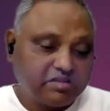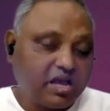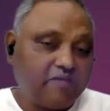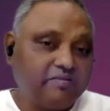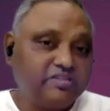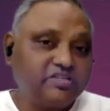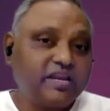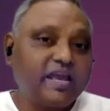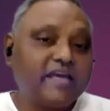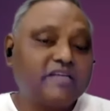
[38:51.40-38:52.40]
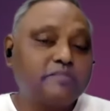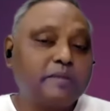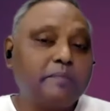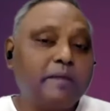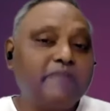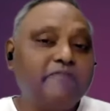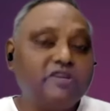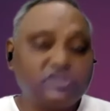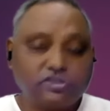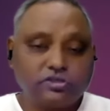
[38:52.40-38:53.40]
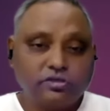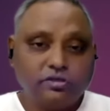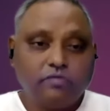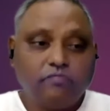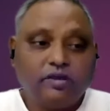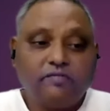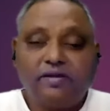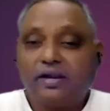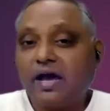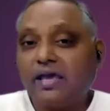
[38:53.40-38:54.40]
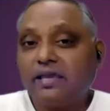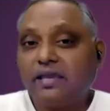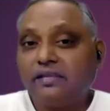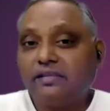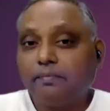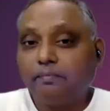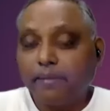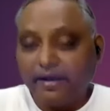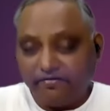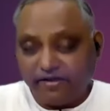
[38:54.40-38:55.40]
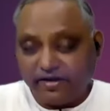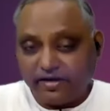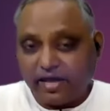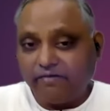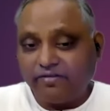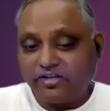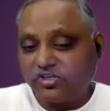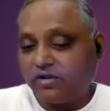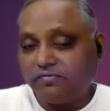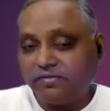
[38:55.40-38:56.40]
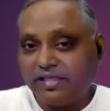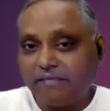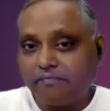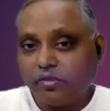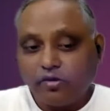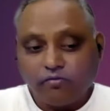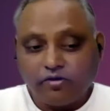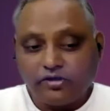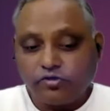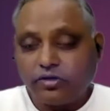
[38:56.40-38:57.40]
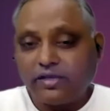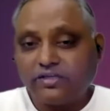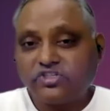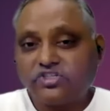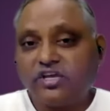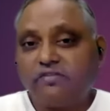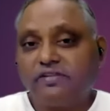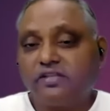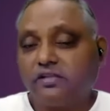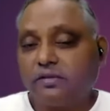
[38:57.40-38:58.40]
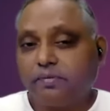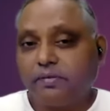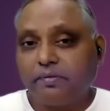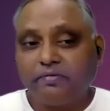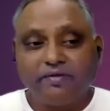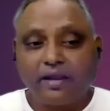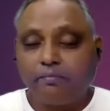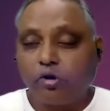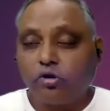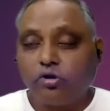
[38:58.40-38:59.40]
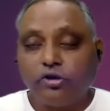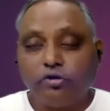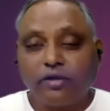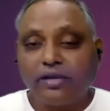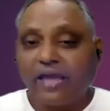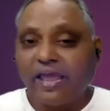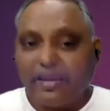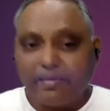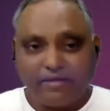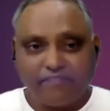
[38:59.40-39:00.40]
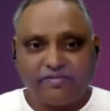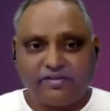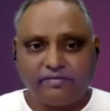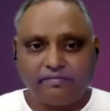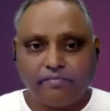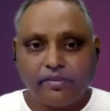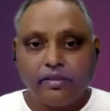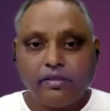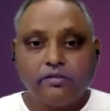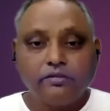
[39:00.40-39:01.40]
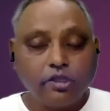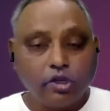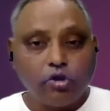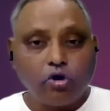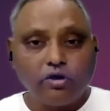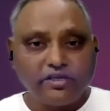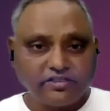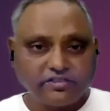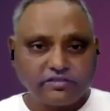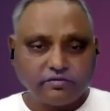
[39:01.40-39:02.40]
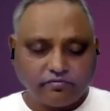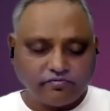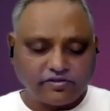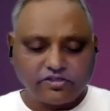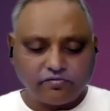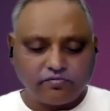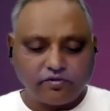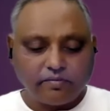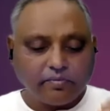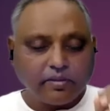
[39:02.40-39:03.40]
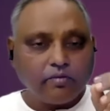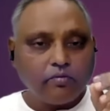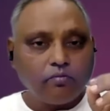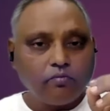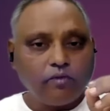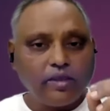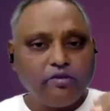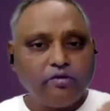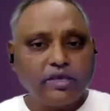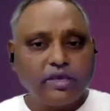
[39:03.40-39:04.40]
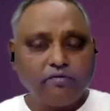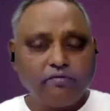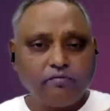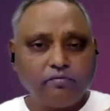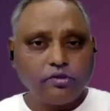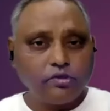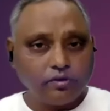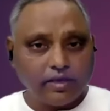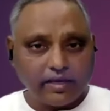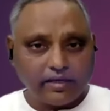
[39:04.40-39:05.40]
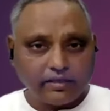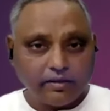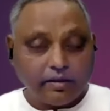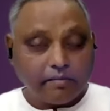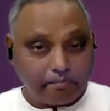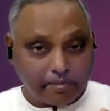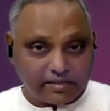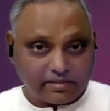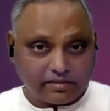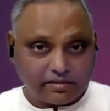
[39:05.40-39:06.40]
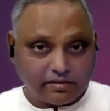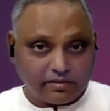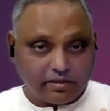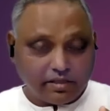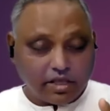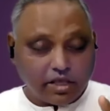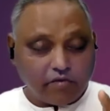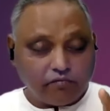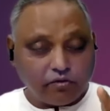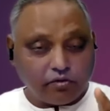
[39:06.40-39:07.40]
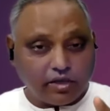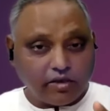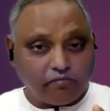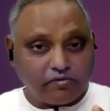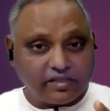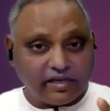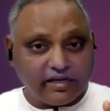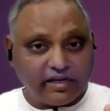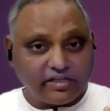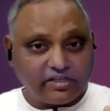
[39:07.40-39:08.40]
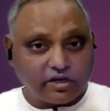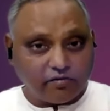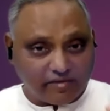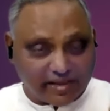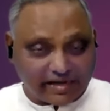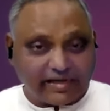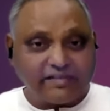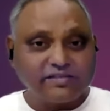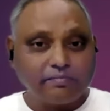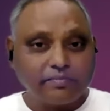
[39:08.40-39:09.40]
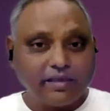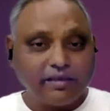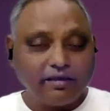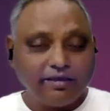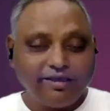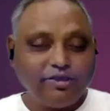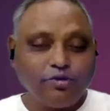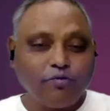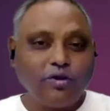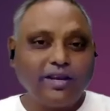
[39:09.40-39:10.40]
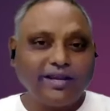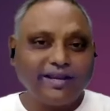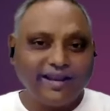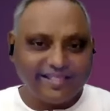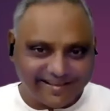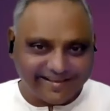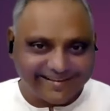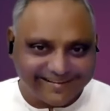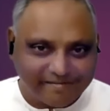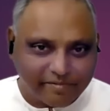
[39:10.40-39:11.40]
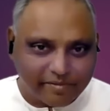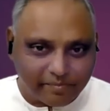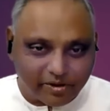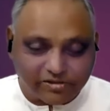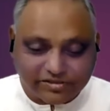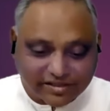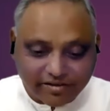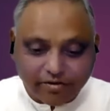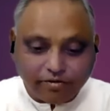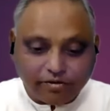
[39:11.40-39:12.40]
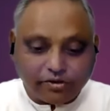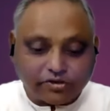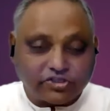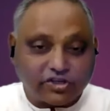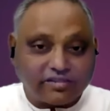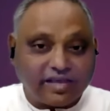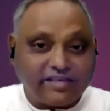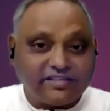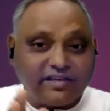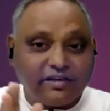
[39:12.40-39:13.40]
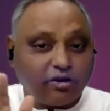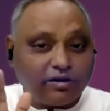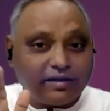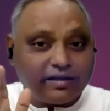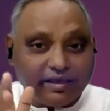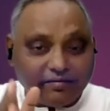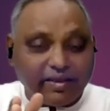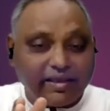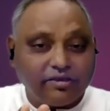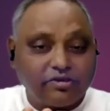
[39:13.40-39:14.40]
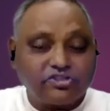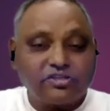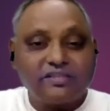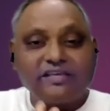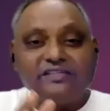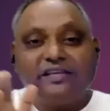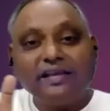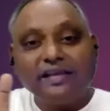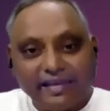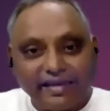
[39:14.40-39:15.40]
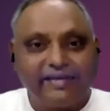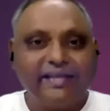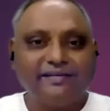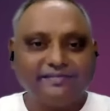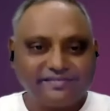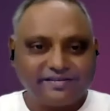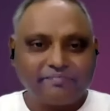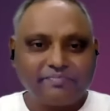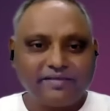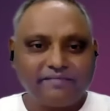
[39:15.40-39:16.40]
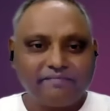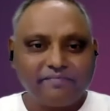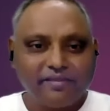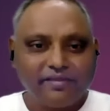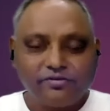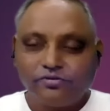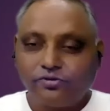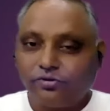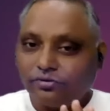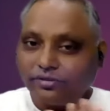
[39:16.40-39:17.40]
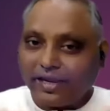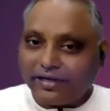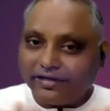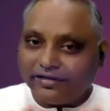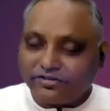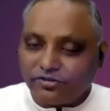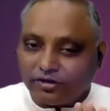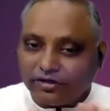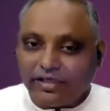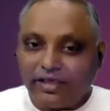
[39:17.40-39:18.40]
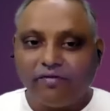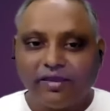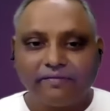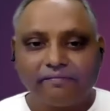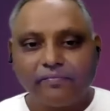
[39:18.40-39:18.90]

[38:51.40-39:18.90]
I will share as per my wish. Wherever I get the benefit, I will share with them. Why should I share with other people where I'm not going to get any benefit? The law is, first of all, when you give, you get. But if you give with the intention of getting something, you won't get anything. Because your shraddha is in not giving, your shraddha is in getting something. So that is not giving.